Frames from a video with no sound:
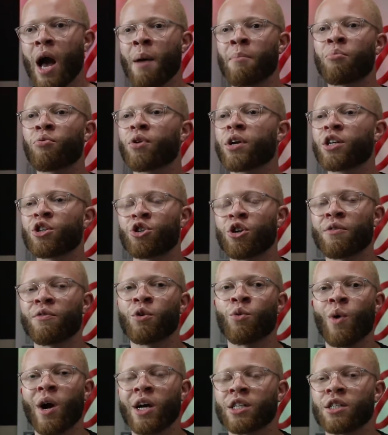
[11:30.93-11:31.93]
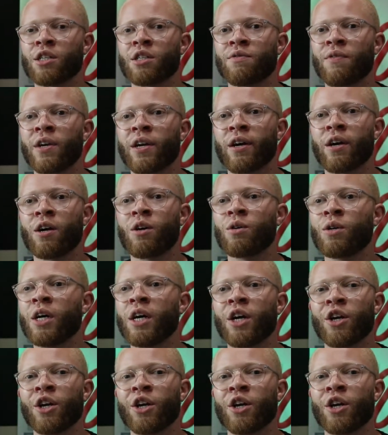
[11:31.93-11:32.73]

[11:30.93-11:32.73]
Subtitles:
I'm pretty sure if you're watching this video,